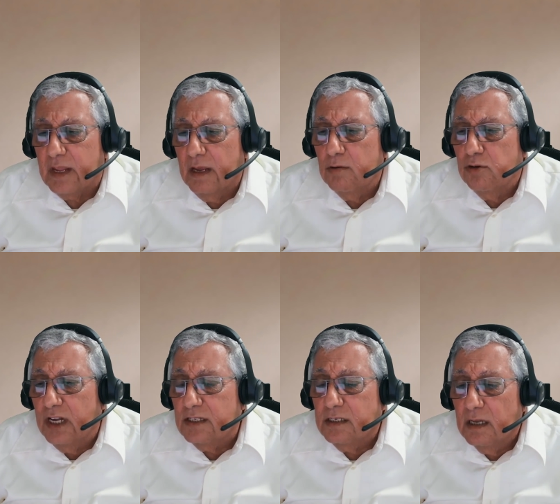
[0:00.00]
You
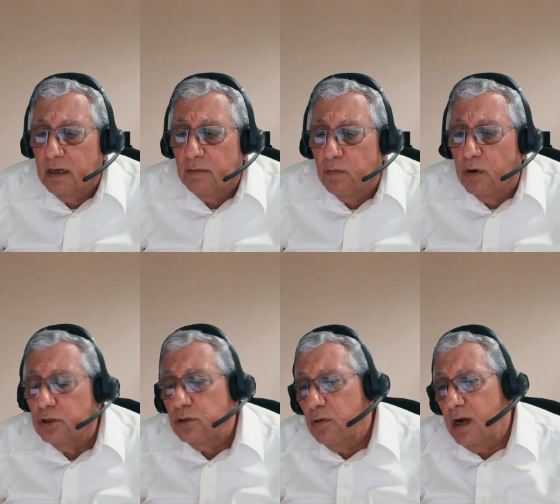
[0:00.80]
just want
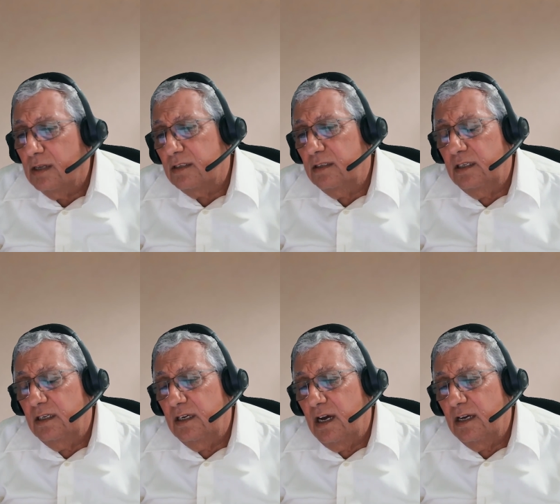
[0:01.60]
to ask the
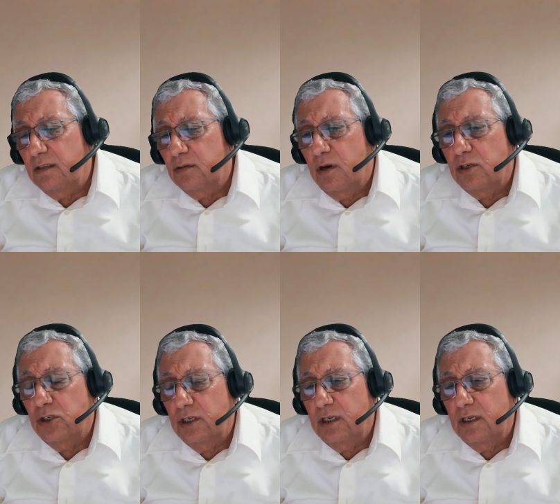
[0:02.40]
AI to
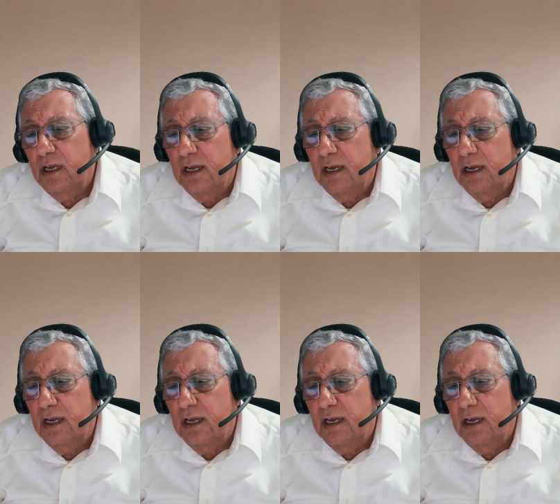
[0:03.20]
actually